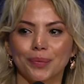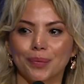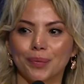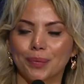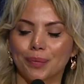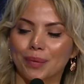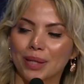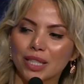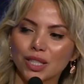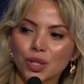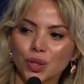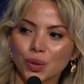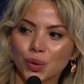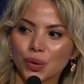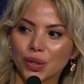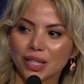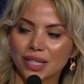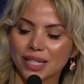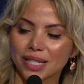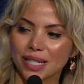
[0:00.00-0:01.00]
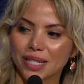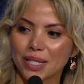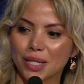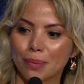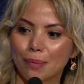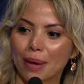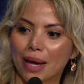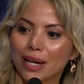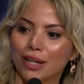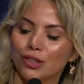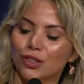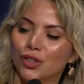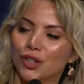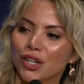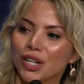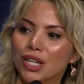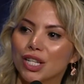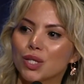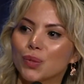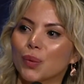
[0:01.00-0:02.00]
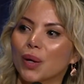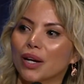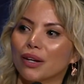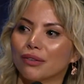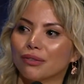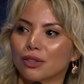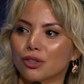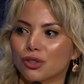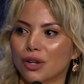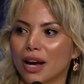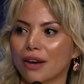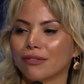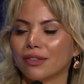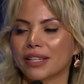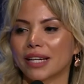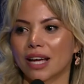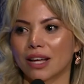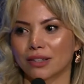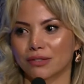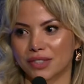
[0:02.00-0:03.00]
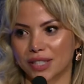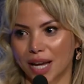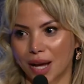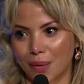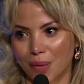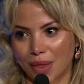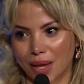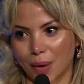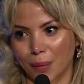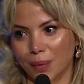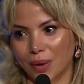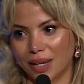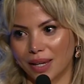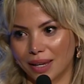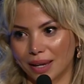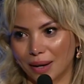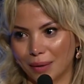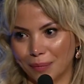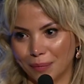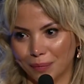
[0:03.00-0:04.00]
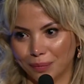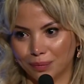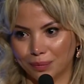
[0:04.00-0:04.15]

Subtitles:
My store assistant manager and his wife were traveling out of town that weekend.